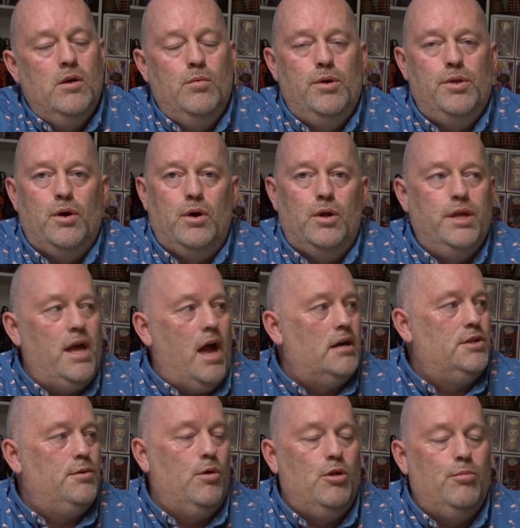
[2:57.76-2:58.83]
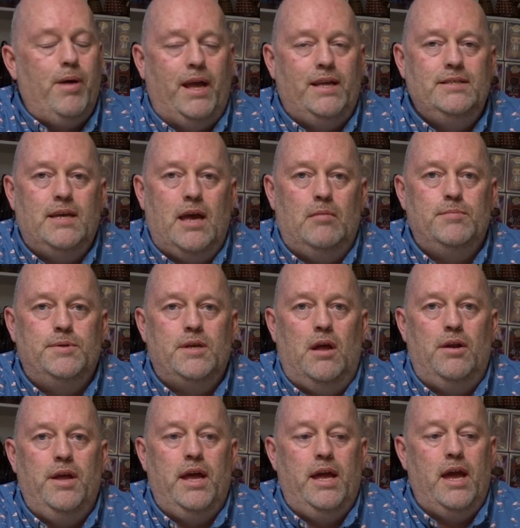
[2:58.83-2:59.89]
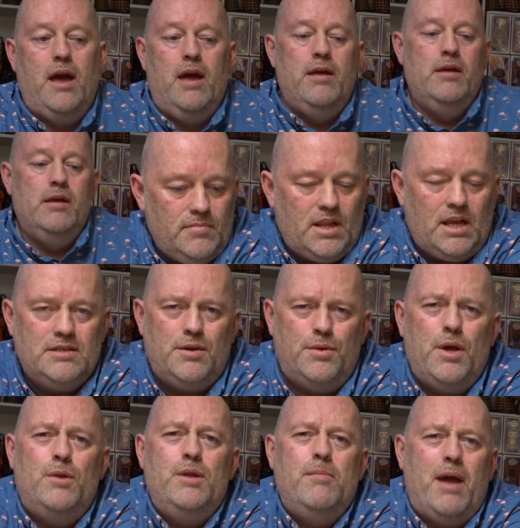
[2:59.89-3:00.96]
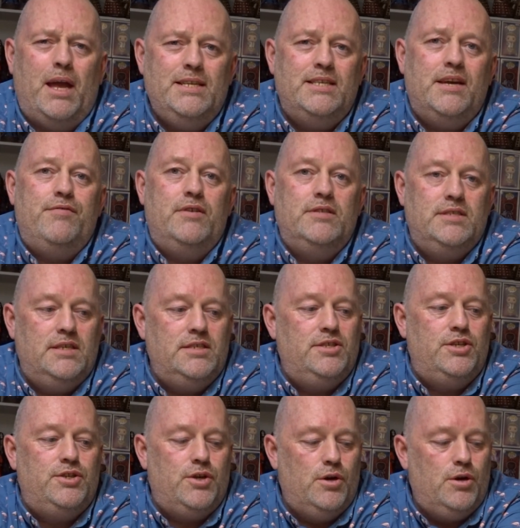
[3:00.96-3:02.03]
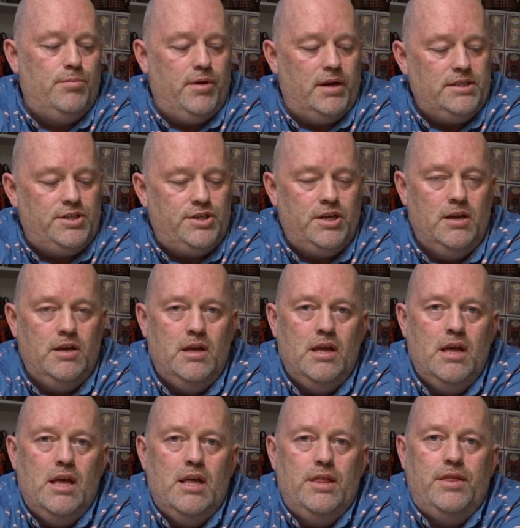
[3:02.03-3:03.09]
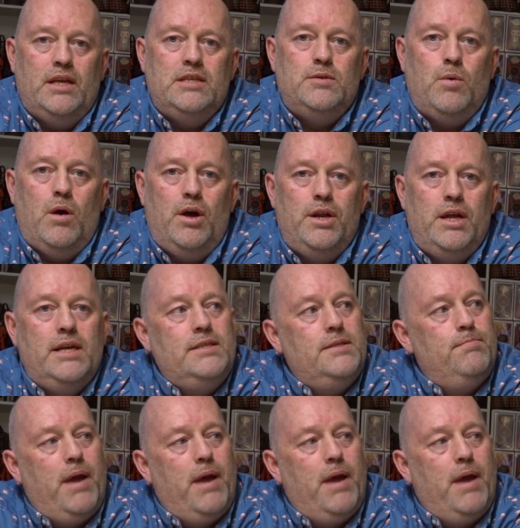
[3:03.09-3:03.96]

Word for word: with all the actual paint apps on here. So the only main difference is the drawbridge. This one is